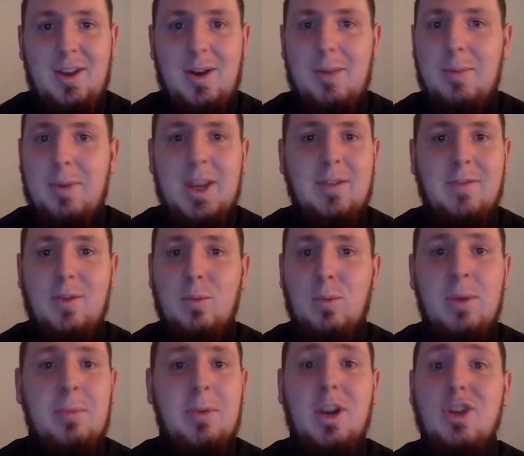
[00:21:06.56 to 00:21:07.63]
believe the
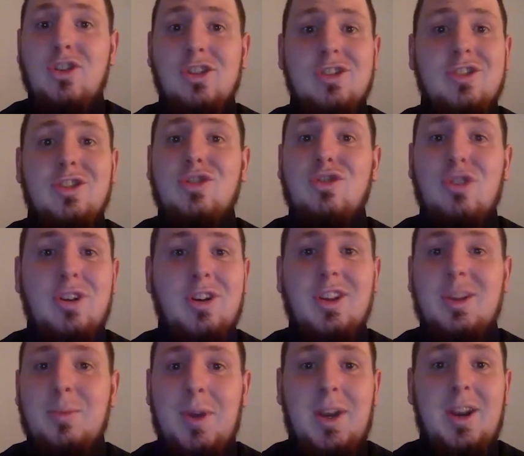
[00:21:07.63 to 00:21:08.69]
women are just as strong as
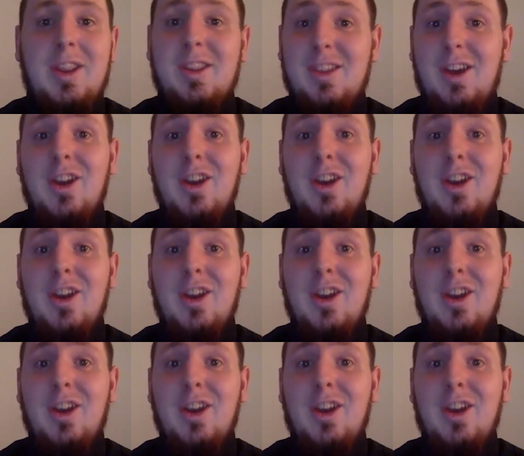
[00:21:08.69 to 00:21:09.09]
the men. And I know